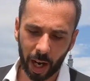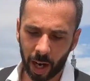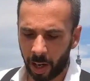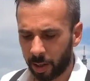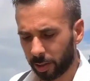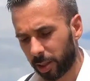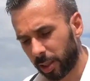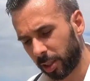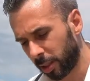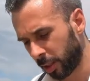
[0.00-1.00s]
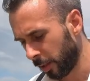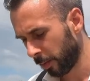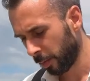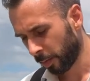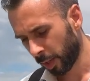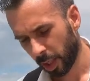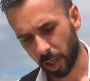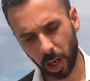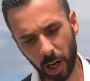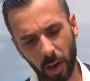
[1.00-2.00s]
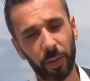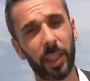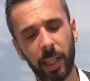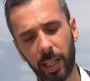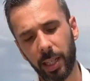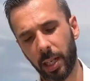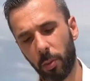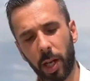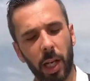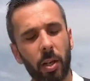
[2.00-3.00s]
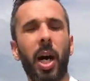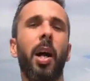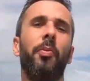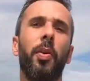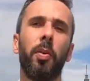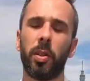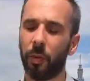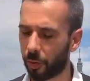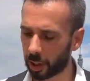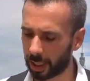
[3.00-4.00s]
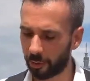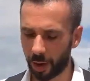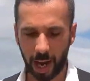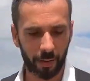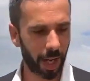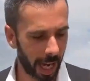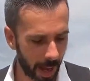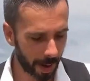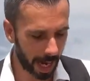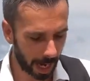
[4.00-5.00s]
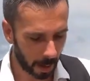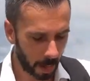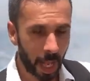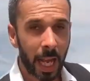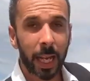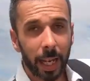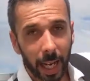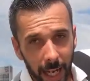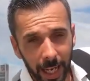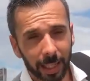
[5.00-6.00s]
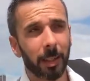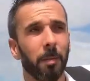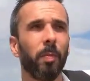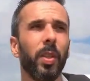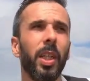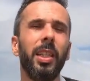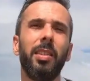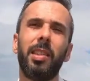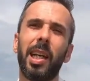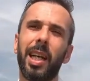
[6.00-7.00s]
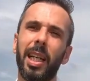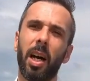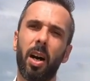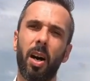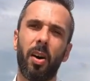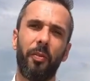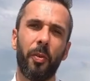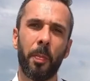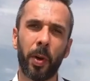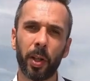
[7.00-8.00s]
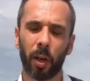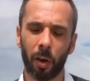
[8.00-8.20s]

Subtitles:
ounce of gin, 1.5 ounce of 45 ml. And instead of muddled